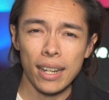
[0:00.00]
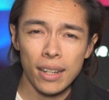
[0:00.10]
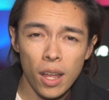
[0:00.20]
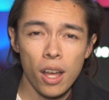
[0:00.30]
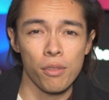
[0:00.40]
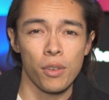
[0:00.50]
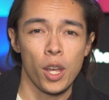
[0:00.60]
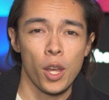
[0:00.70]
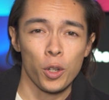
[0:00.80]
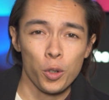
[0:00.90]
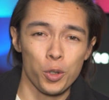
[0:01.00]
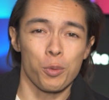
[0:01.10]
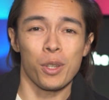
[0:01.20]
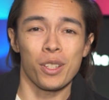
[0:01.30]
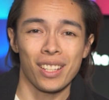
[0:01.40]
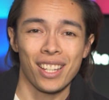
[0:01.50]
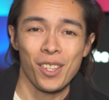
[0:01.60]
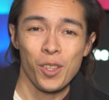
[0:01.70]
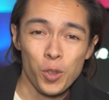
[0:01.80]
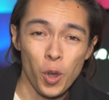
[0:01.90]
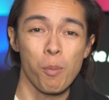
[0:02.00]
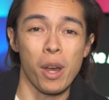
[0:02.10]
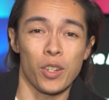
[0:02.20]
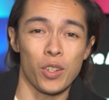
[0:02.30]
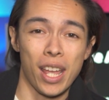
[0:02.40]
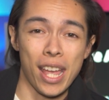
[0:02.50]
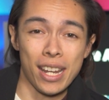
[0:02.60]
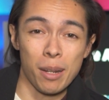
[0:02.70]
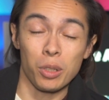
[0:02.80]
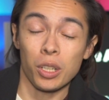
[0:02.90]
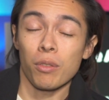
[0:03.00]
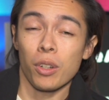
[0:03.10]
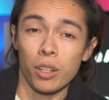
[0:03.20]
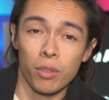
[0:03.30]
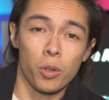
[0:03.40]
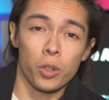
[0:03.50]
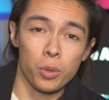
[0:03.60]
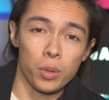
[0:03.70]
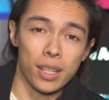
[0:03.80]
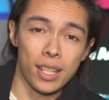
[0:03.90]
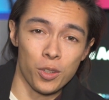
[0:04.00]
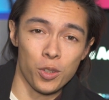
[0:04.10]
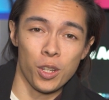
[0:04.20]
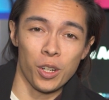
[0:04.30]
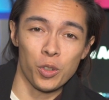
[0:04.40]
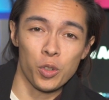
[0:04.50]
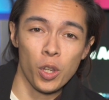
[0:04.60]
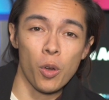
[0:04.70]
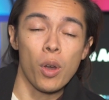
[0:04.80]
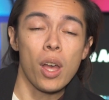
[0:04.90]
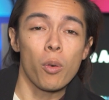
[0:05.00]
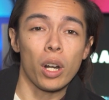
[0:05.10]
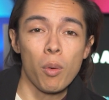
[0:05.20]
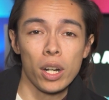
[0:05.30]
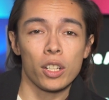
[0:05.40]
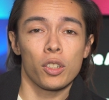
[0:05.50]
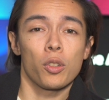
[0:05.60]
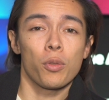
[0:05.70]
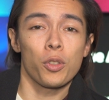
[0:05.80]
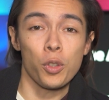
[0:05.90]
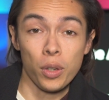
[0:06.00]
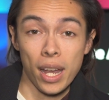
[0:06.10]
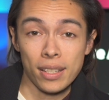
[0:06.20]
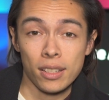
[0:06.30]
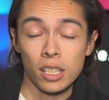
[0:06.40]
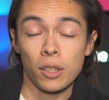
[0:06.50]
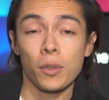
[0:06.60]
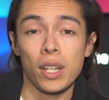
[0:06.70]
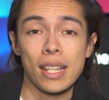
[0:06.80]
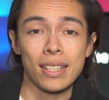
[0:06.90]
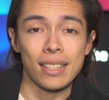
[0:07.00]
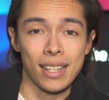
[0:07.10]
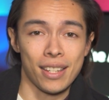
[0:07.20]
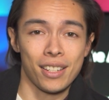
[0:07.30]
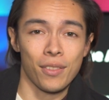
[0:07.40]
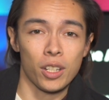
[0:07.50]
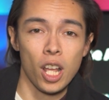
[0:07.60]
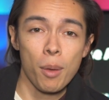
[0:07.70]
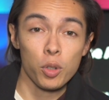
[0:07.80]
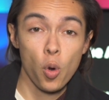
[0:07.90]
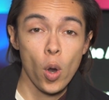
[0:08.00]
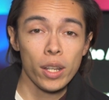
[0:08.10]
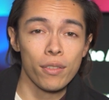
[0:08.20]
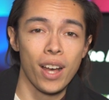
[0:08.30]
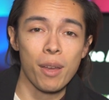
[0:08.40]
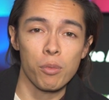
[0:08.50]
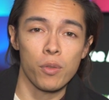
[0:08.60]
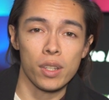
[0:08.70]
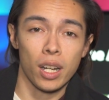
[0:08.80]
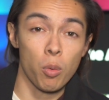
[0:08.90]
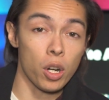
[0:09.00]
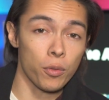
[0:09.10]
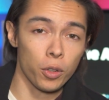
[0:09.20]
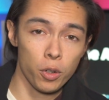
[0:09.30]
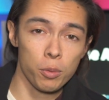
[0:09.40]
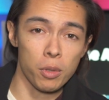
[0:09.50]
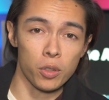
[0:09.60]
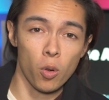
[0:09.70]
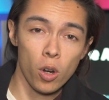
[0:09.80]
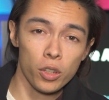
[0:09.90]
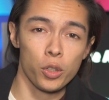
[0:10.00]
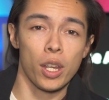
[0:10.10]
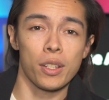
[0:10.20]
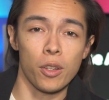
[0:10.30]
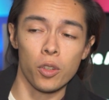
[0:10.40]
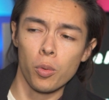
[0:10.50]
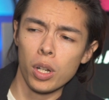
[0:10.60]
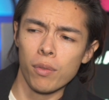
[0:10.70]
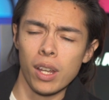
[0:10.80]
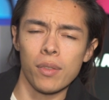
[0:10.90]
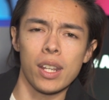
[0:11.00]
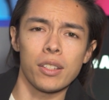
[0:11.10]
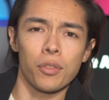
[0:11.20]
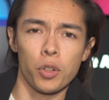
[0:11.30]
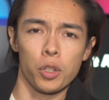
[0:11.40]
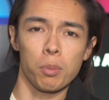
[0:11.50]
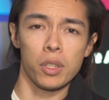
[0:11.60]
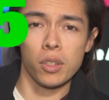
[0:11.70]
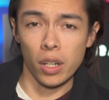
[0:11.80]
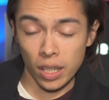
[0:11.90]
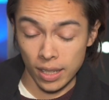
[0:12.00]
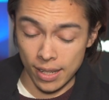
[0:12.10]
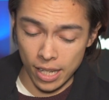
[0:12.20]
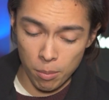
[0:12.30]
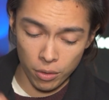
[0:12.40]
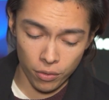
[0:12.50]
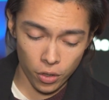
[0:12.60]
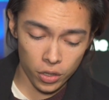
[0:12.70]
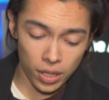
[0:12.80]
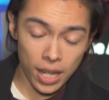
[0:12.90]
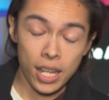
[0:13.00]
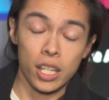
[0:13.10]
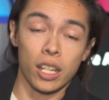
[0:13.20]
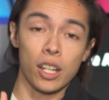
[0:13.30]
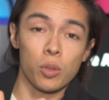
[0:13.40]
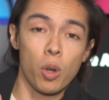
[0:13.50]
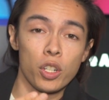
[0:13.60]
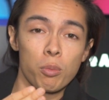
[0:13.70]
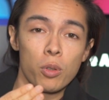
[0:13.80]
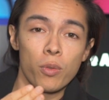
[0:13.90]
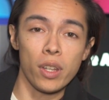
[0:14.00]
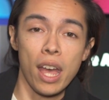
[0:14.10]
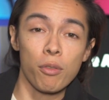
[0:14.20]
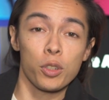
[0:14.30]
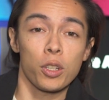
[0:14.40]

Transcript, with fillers: love Christmas so much and I'm looking very forward to it this year. So what I wanted to do for you guys is to give you guys a list of the top 25 movies that I watched for Christmas or as you guys know the 25 days of Christmas starting on December 1st you guys watch a movie every